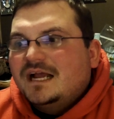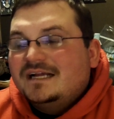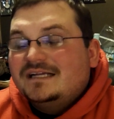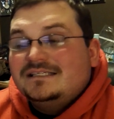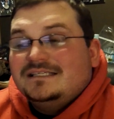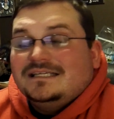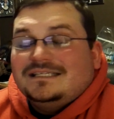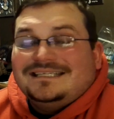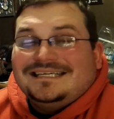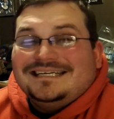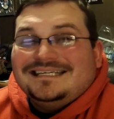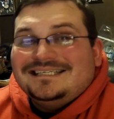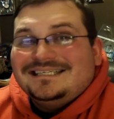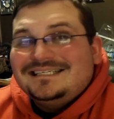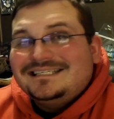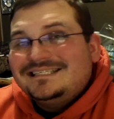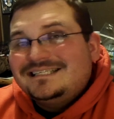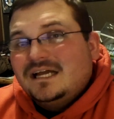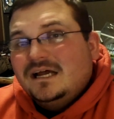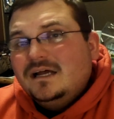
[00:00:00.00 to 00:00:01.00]
could see
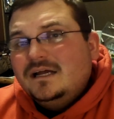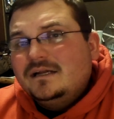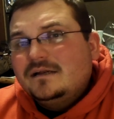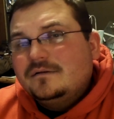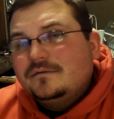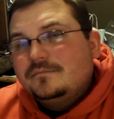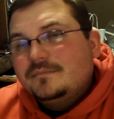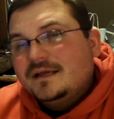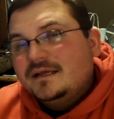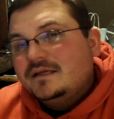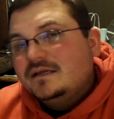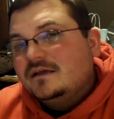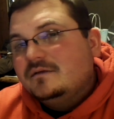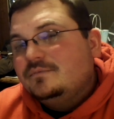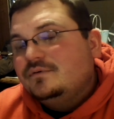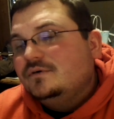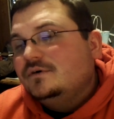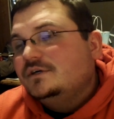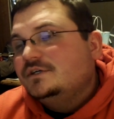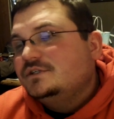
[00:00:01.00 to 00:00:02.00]
TG Stun making
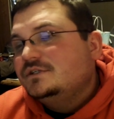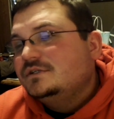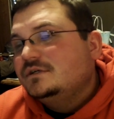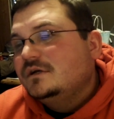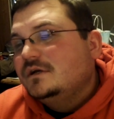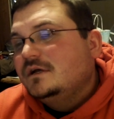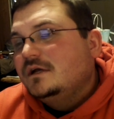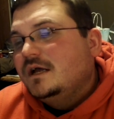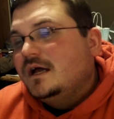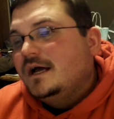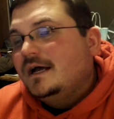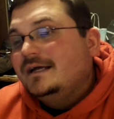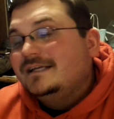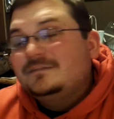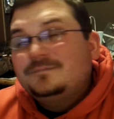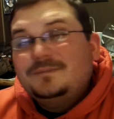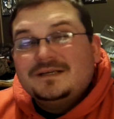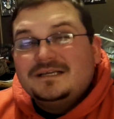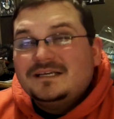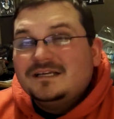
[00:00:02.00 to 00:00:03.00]
a push.
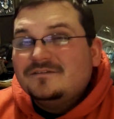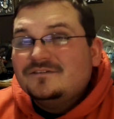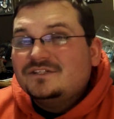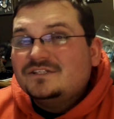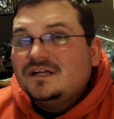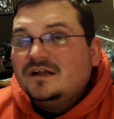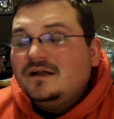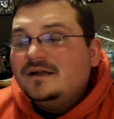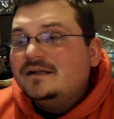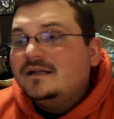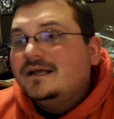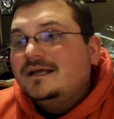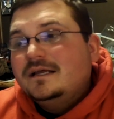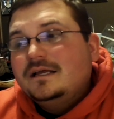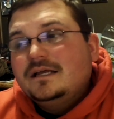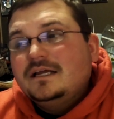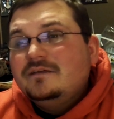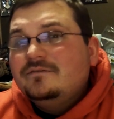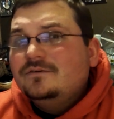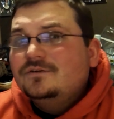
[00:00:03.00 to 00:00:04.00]
Speaking of Stun,
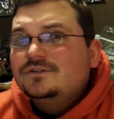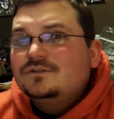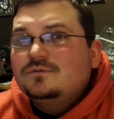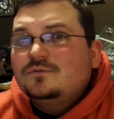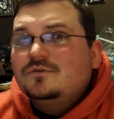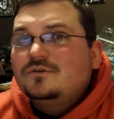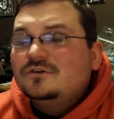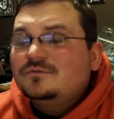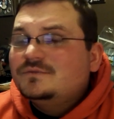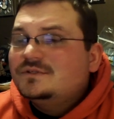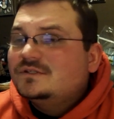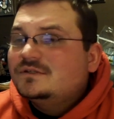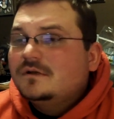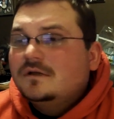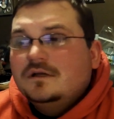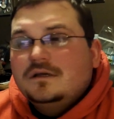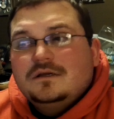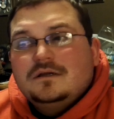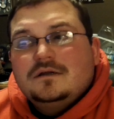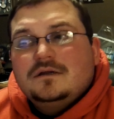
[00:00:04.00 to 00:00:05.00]
Evil Swarms,
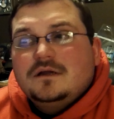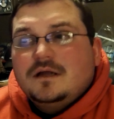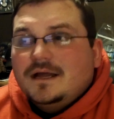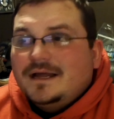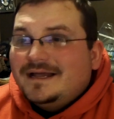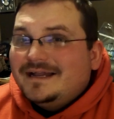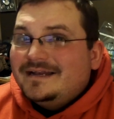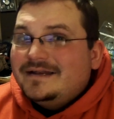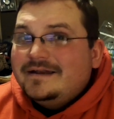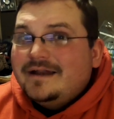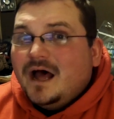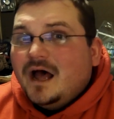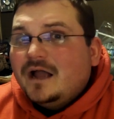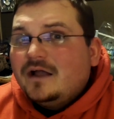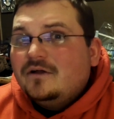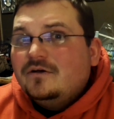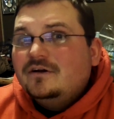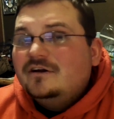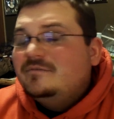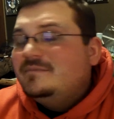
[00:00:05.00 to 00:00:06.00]

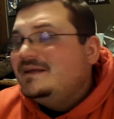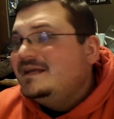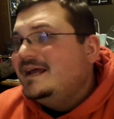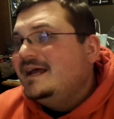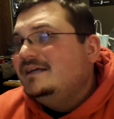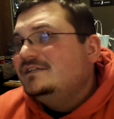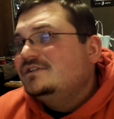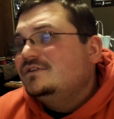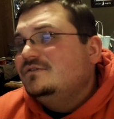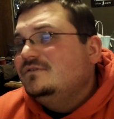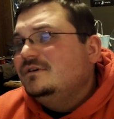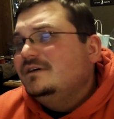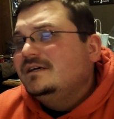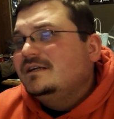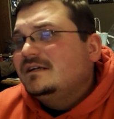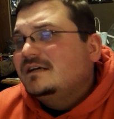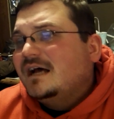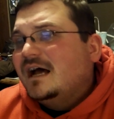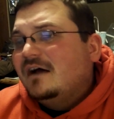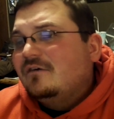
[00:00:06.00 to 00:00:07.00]
not going to be as
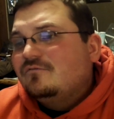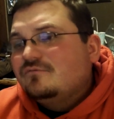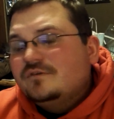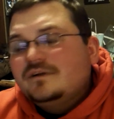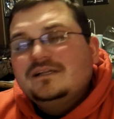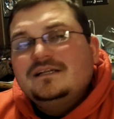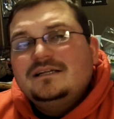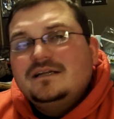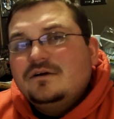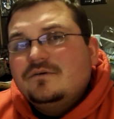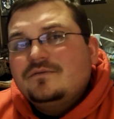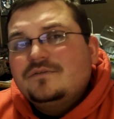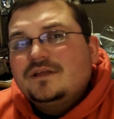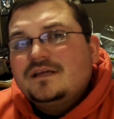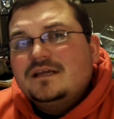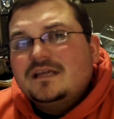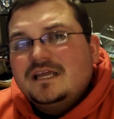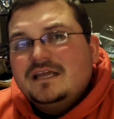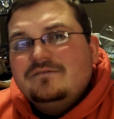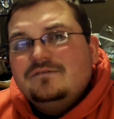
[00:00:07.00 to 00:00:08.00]
good. I really don't
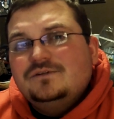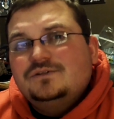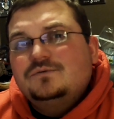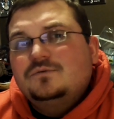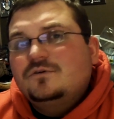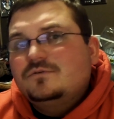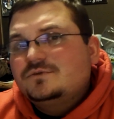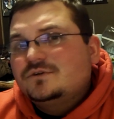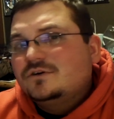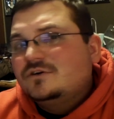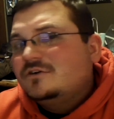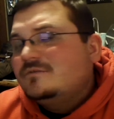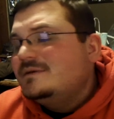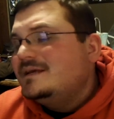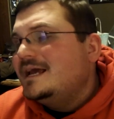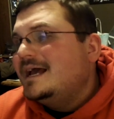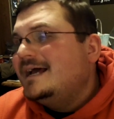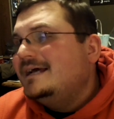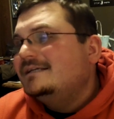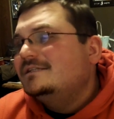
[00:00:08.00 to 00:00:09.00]
think Evil Swarms are going to
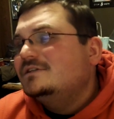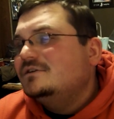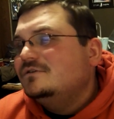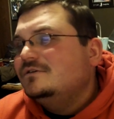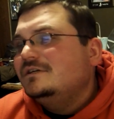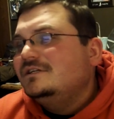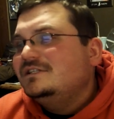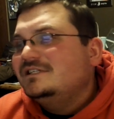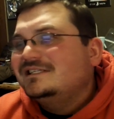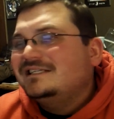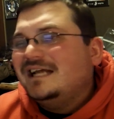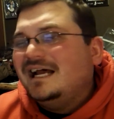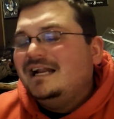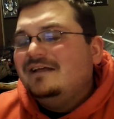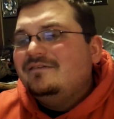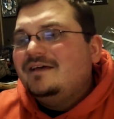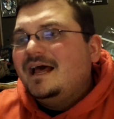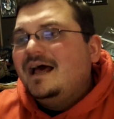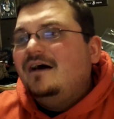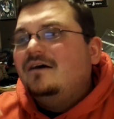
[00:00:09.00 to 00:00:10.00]
be as good, just
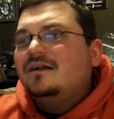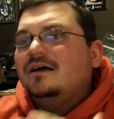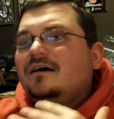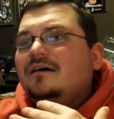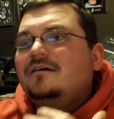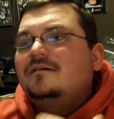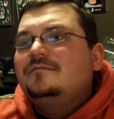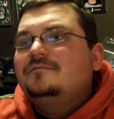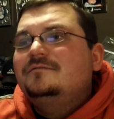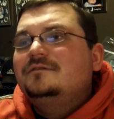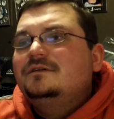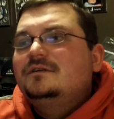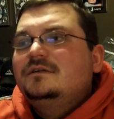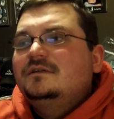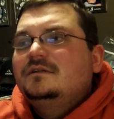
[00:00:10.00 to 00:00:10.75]
kind of out of,